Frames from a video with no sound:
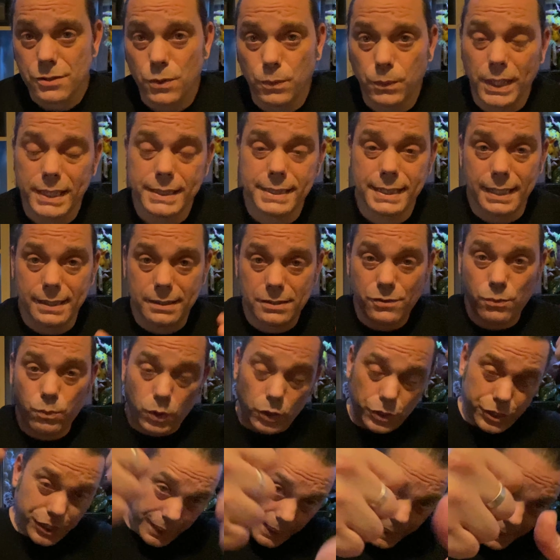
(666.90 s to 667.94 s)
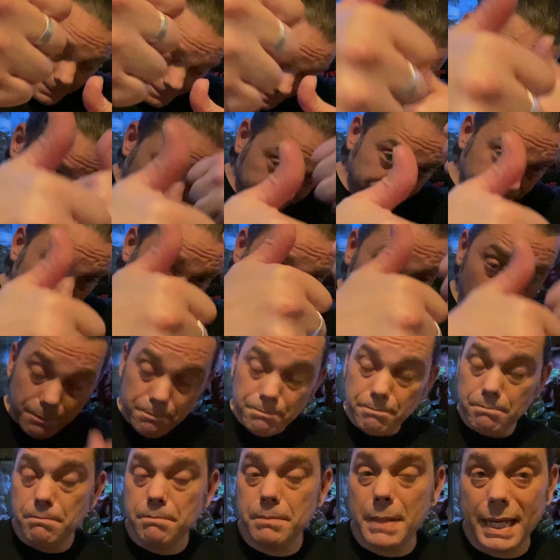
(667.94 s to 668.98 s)
always, thanks for watching.
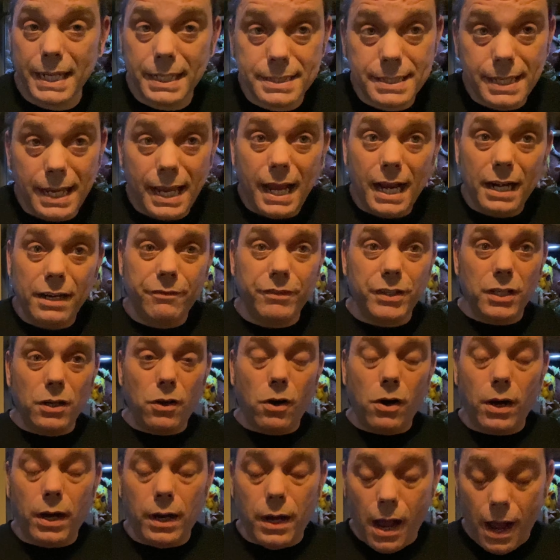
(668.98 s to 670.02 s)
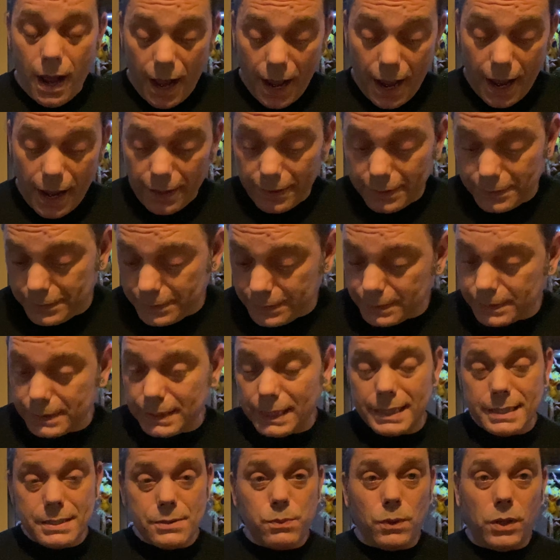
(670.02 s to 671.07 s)
Means a hell of a lot.
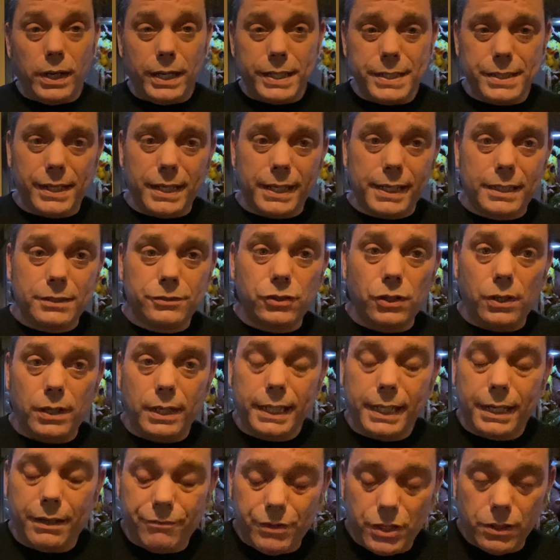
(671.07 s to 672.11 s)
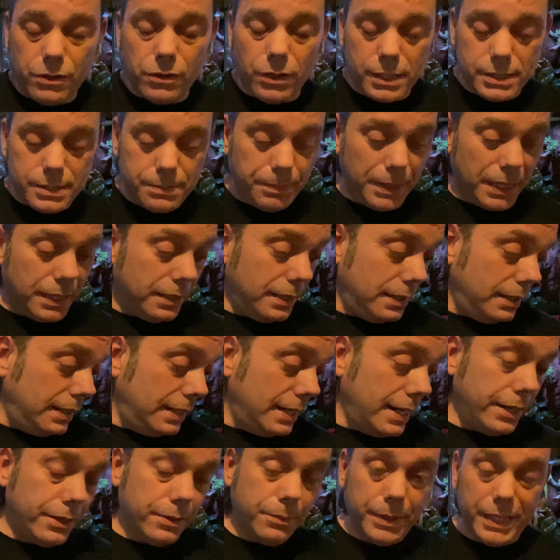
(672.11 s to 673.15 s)
That's why I did try and give you guys a
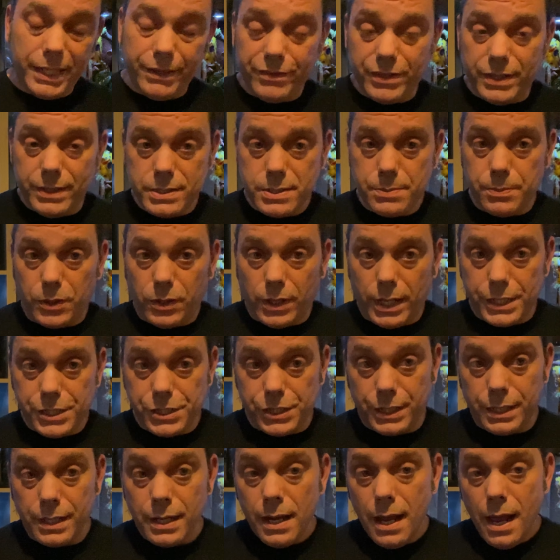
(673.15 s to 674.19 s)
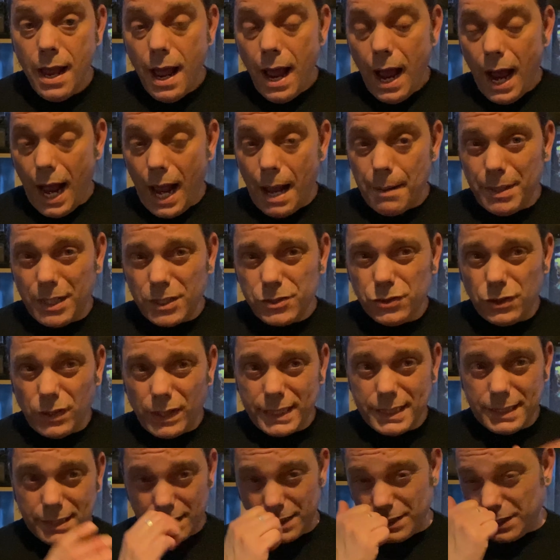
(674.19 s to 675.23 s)
little bit of inspiration. I
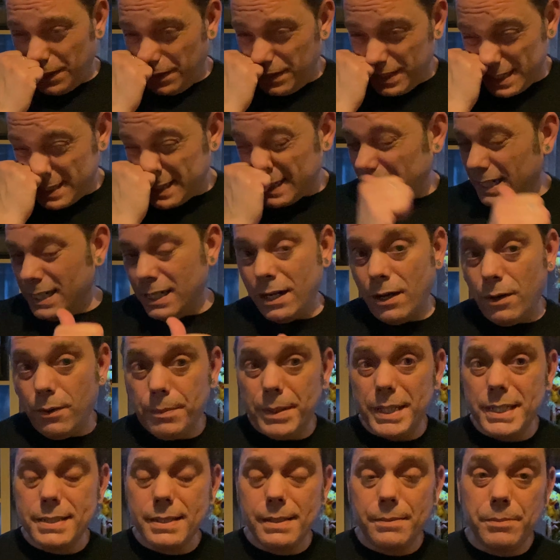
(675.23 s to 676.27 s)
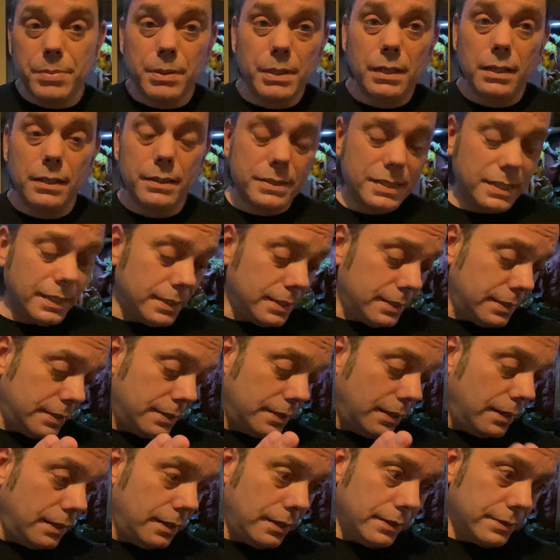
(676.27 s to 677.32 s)
tried to do this a little bit simpler than
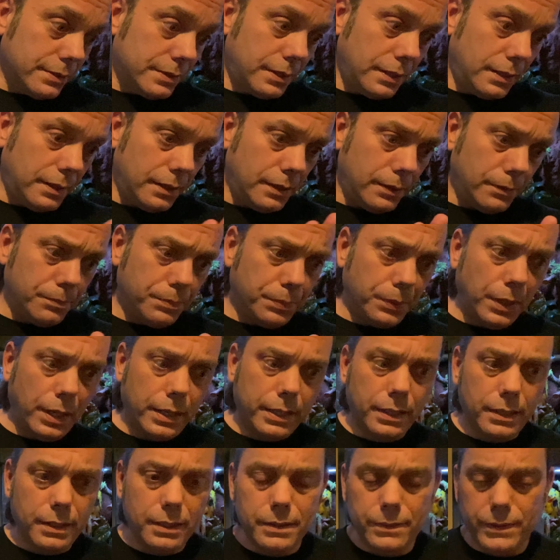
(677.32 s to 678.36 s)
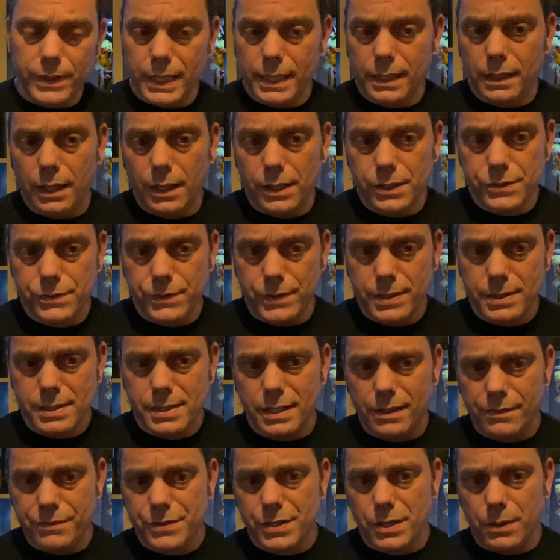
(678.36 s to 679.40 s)
the Predator enclosure and
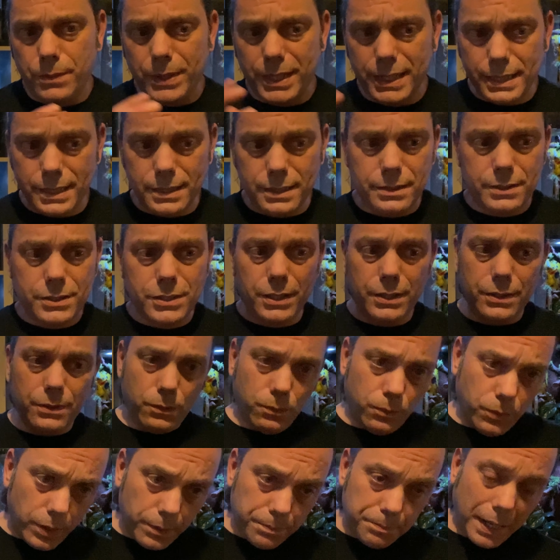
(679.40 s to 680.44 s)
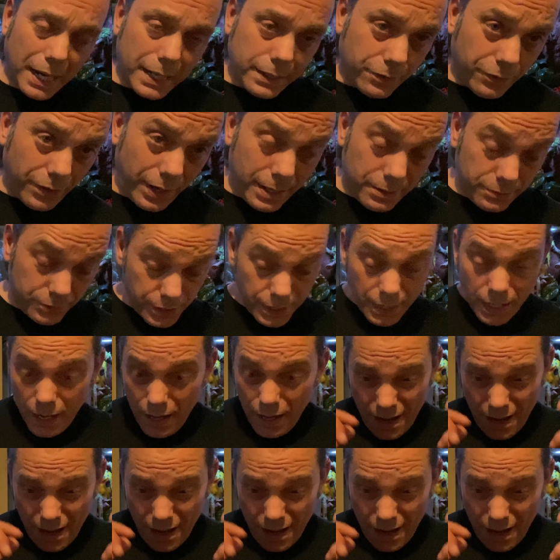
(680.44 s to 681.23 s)
stuff, so we didn't do the wood background.